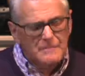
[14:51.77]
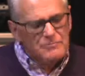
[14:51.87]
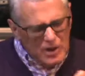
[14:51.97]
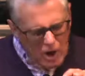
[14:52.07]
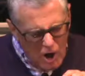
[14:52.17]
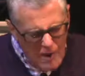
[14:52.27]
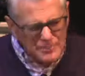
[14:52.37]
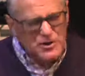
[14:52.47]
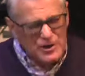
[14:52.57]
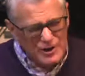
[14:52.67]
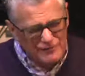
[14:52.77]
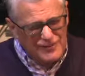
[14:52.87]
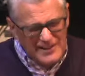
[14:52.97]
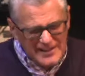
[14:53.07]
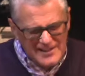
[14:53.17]
The option of
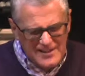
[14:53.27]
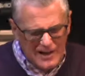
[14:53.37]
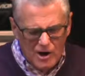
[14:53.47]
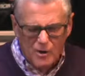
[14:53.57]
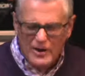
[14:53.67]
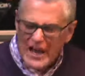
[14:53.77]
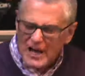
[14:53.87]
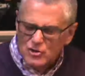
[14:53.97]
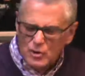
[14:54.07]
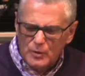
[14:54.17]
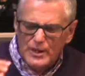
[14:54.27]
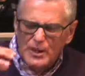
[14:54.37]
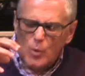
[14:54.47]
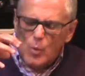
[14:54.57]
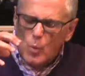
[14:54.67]
the easy out actually
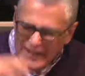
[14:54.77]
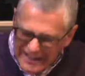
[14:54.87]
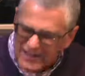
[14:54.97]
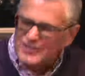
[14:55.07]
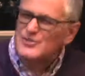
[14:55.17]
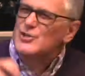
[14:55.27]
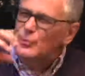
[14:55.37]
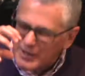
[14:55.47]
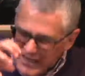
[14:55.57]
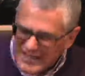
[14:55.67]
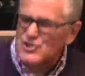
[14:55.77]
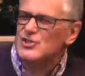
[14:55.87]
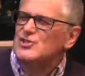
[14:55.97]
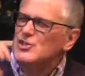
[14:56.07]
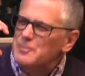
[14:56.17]
weakens the
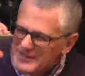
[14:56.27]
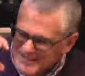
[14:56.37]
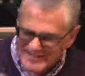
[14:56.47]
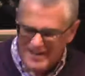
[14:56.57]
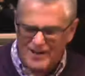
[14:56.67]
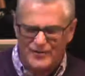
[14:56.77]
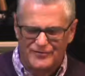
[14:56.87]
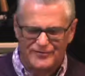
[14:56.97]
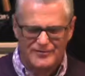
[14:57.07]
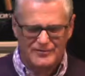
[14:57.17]
relationship itself.